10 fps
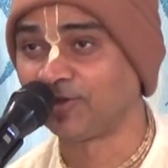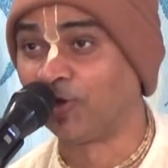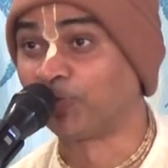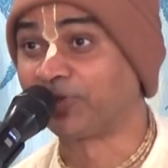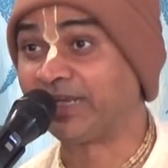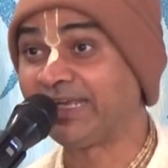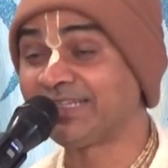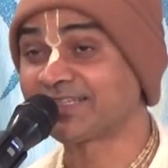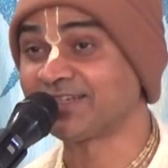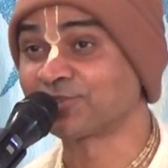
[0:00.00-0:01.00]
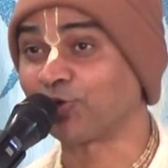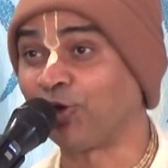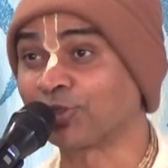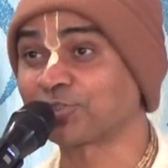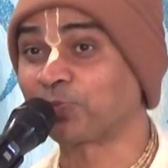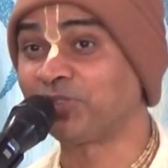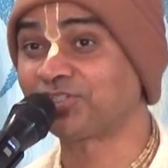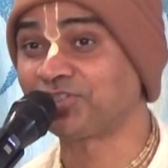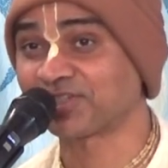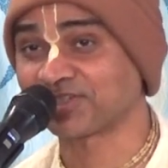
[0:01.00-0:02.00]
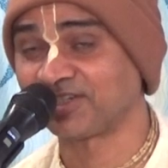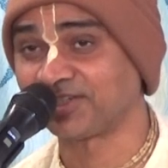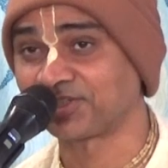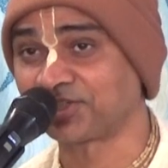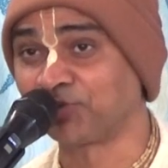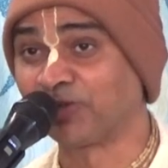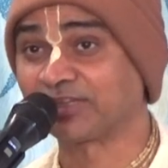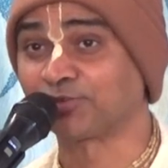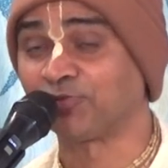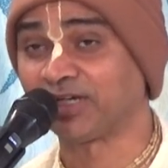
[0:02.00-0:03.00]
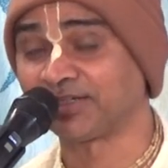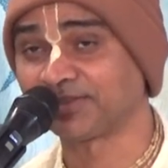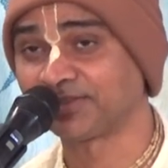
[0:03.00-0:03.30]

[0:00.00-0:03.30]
obtains his auspiciousness, Shivatva,